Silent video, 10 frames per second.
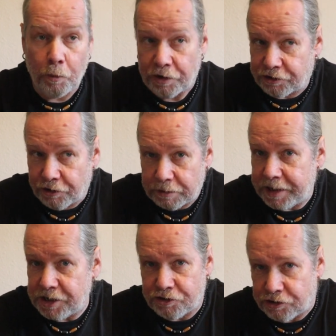which could have
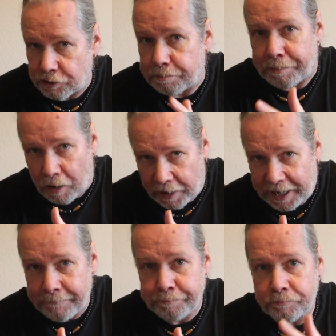been introduced
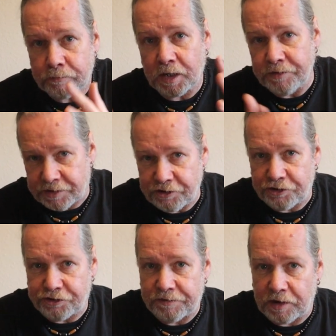by this
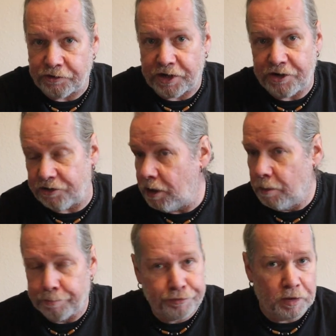ancient civilization,
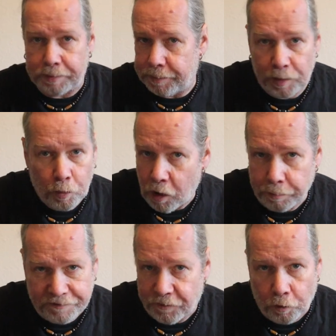probably
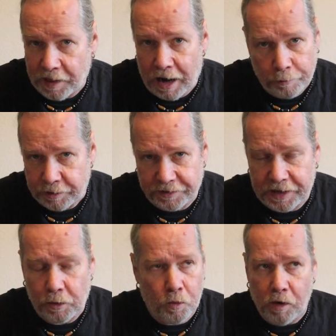well before that, I would
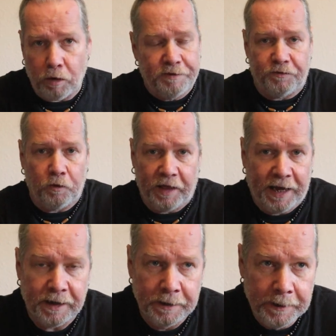think, well before
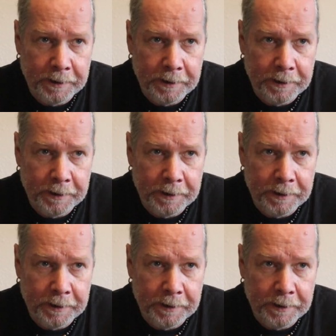that.